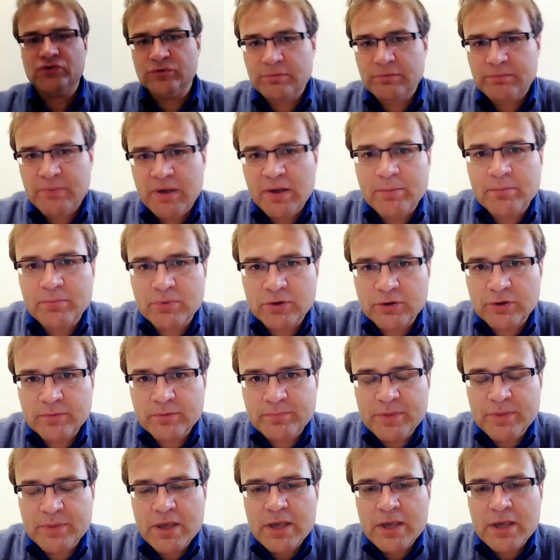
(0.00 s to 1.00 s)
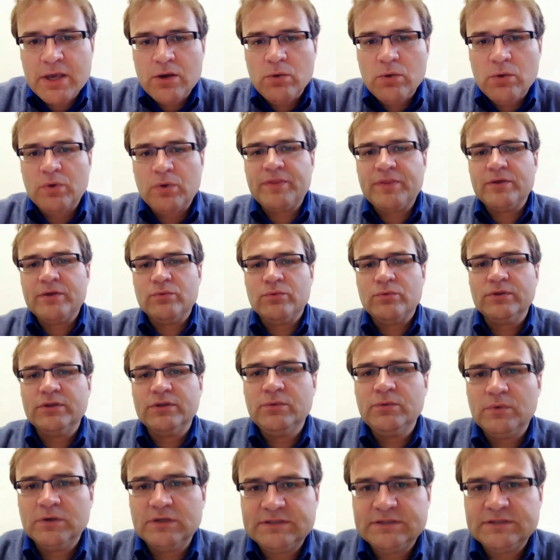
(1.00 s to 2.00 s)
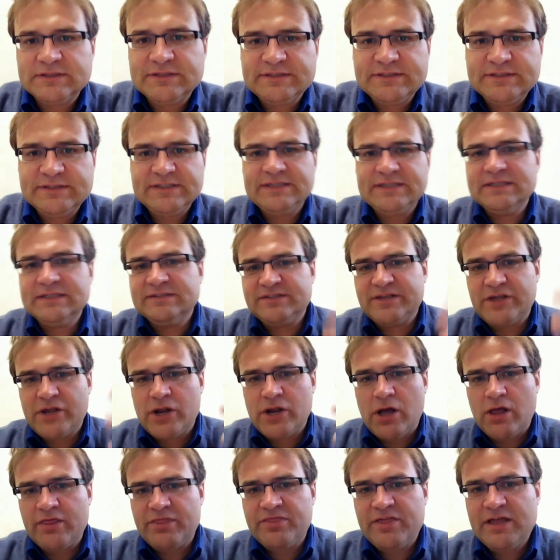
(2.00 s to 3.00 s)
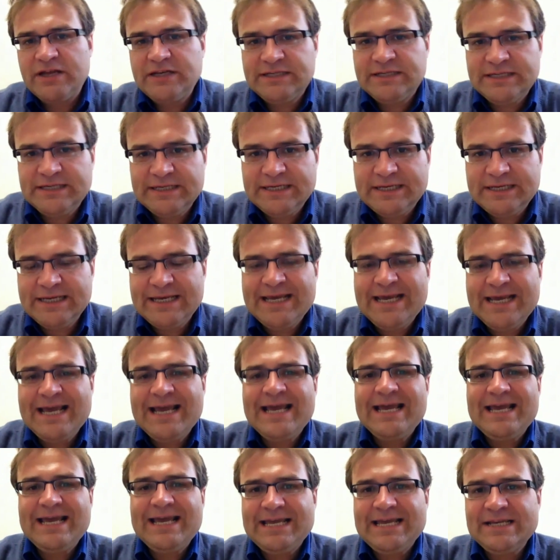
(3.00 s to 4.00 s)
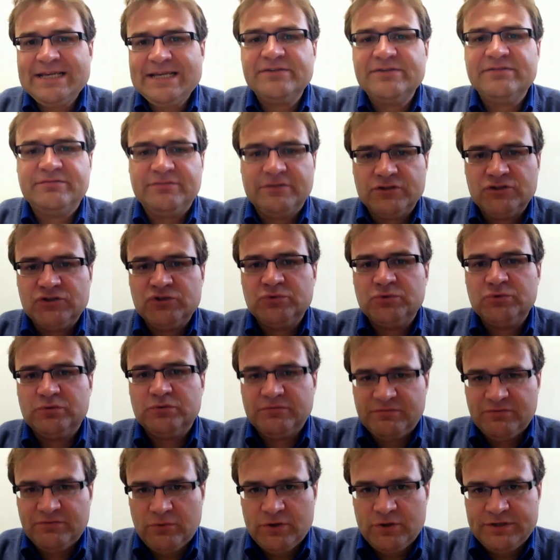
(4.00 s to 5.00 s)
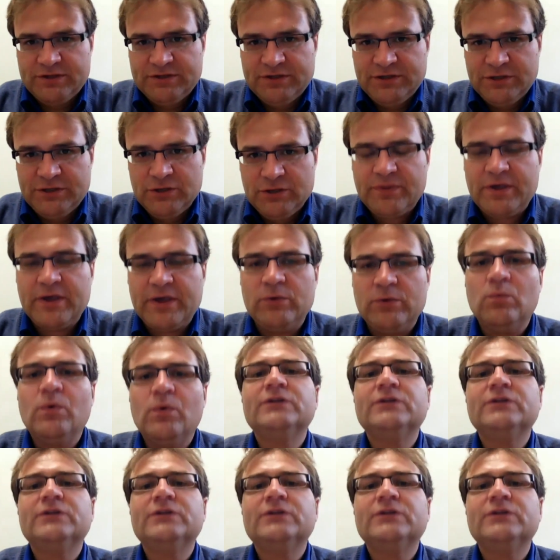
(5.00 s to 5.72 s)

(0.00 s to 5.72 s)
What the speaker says: thing to remember, what they really want to see is an authentic individual voice here.